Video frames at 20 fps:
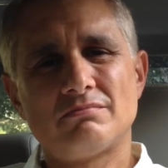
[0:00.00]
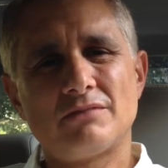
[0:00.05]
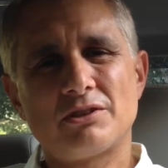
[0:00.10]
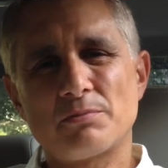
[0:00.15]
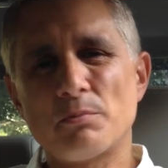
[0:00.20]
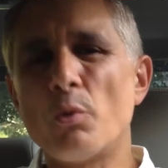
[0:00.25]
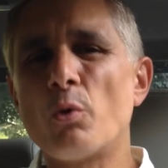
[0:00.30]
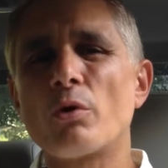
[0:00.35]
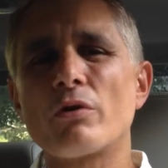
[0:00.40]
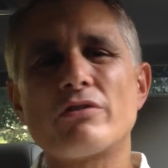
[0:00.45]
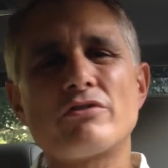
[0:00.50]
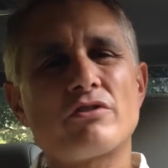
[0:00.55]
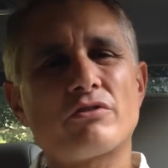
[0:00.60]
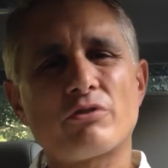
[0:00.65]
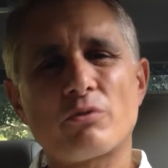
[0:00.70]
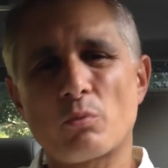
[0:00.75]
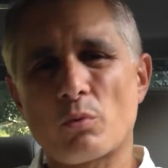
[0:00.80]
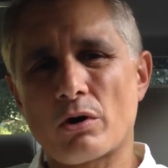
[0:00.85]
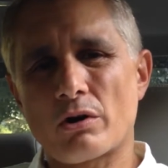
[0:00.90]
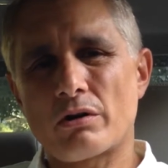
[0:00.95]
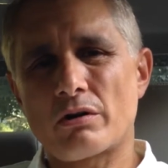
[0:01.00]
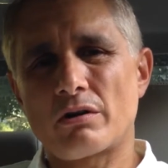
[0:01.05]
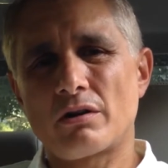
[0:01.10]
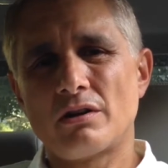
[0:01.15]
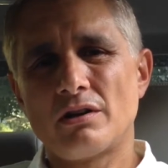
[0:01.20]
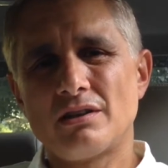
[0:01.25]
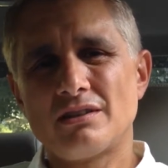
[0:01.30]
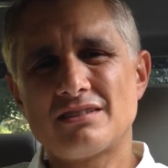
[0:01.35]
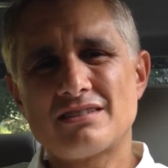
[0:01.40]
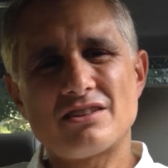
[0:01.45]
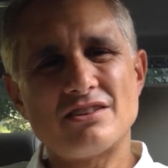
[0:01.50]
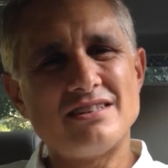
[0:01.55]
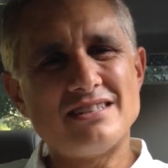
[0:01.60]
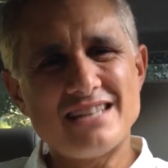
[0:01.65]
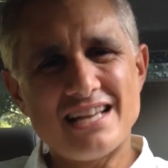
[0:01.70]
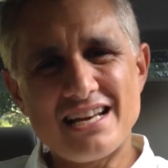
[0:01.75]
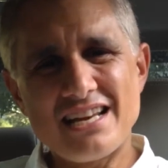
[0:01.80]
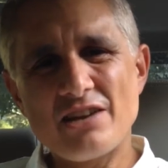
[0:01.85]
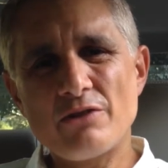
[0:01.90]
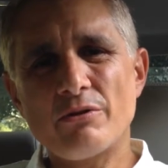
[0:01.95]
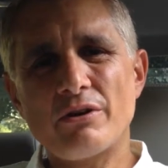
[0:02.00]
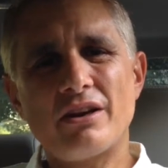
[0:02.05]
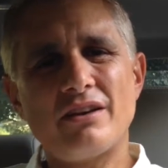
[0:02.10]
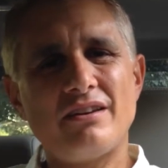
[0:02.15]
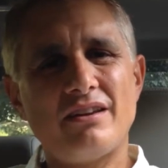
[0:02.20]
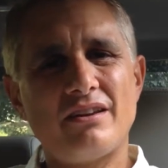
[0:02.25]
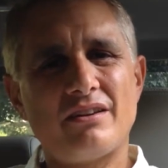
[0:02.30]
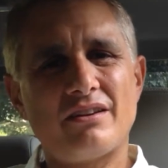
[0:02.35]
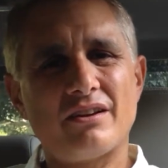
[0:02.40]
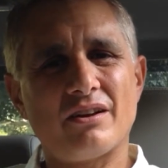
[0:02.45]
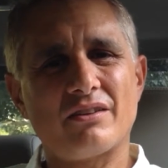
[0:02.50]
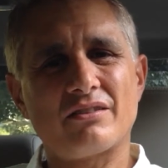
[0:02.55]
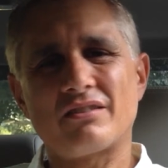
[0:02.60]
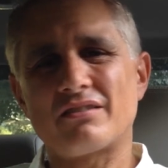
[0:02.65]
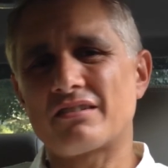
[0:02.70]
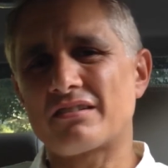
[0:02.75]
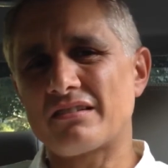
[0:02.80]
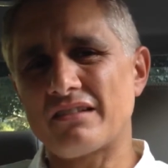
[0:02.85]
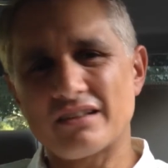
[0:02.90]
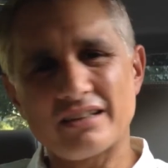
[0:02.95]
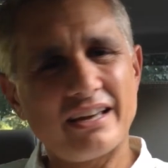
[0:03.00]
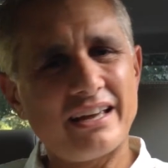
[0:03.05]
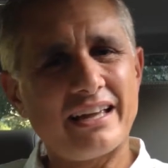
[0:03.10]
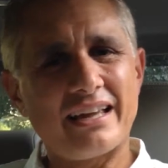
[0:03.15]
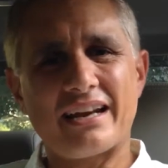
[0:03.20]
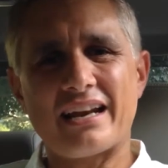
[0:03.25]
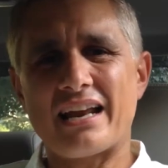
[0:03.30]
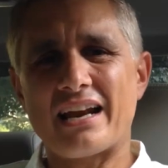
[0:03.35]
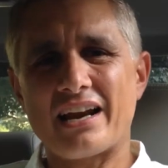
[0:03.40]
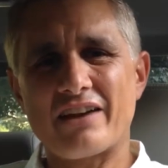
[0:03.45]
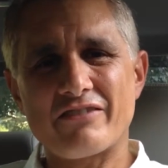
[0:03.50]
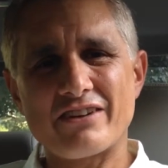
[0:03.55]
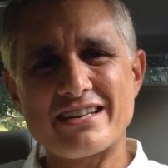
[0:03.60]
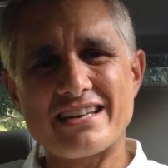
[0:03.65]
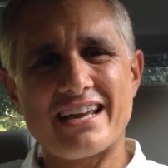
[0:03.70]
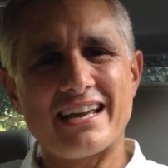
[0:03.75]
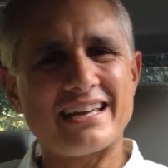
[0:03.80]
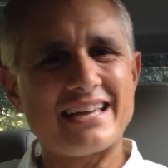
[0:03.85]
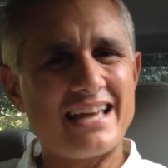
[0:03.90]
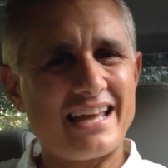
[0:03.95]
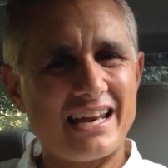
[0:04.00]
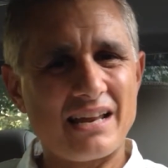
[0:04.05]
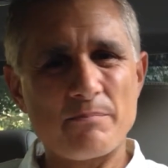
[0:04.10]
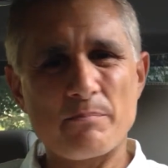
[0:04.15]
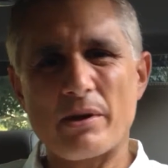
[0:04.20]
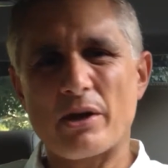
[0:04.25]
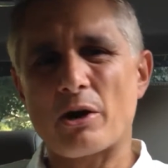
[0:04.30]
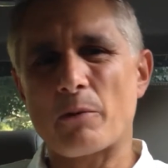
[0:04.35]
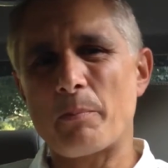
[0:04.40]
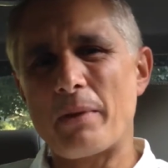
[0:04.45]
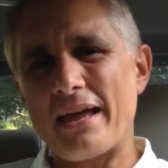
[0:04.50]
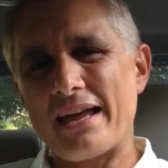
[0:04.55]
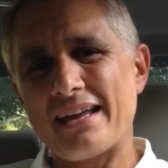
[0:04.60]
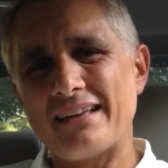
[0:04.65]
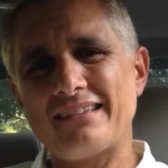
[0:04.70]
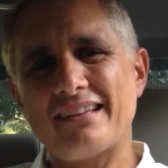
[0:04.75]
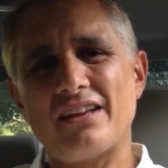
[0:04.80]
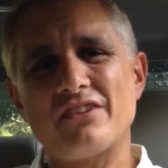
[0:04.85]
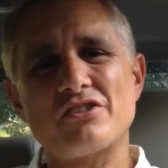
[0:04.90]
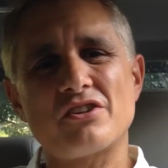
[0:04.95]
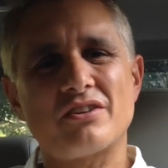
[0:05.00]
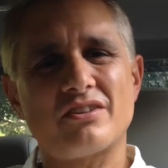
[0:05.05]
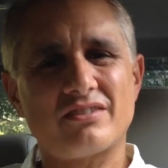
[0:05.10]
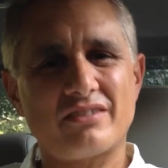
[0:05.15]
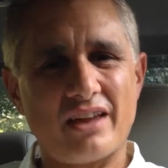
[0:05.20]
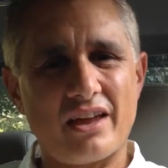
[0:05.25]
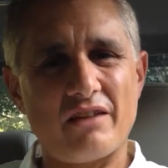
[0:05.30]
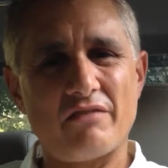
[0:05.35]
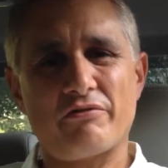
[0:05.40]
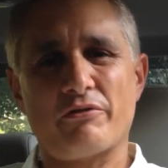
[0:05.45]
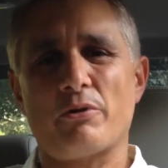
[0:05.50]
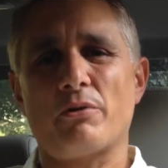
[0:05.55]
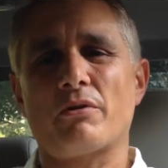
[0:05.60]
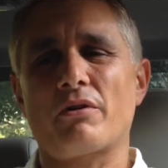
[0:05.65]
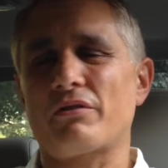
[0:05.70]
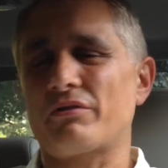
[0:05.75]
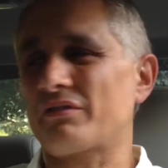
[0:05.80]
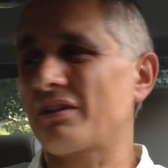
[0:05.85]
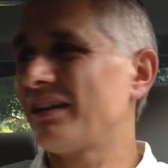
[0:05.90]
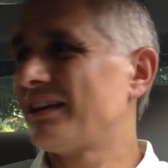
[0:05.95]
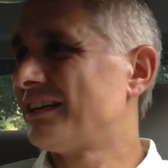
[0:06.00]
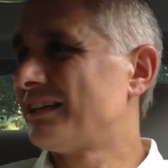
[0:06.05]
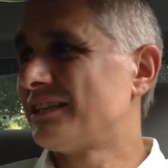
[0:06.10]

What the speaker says: It's more than just the word. It's the nitty-gritty details. It's slugging it out every day, getting better, paying attention, staying focused.